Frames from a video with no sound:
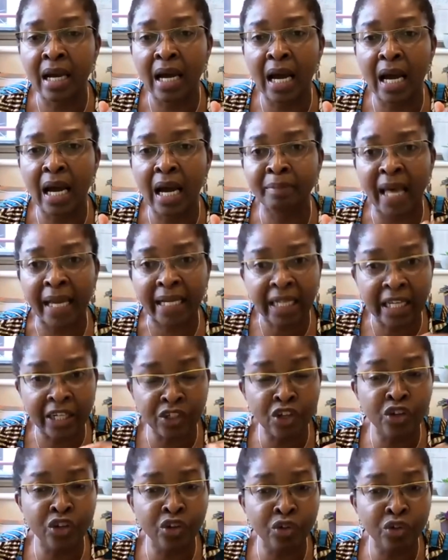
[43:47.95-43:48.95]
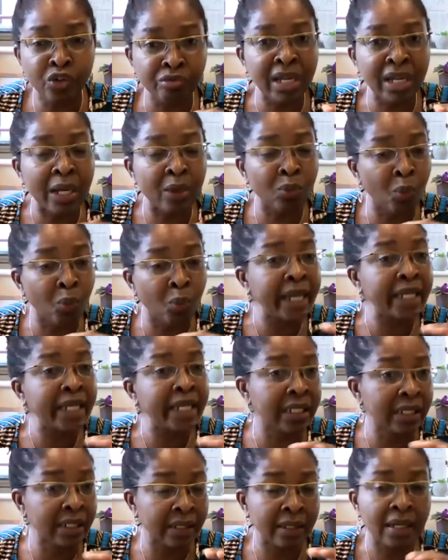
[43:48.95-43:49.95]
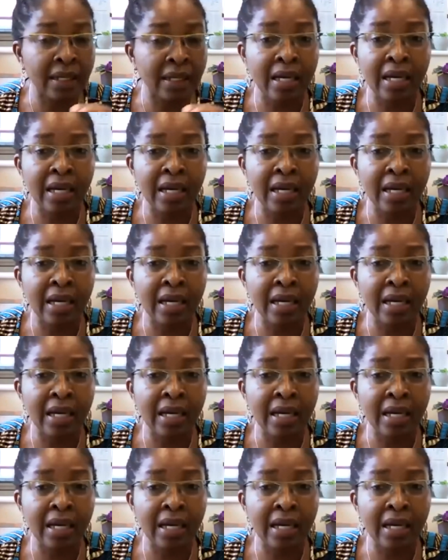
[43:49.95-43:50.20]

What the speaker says: that continue to really widen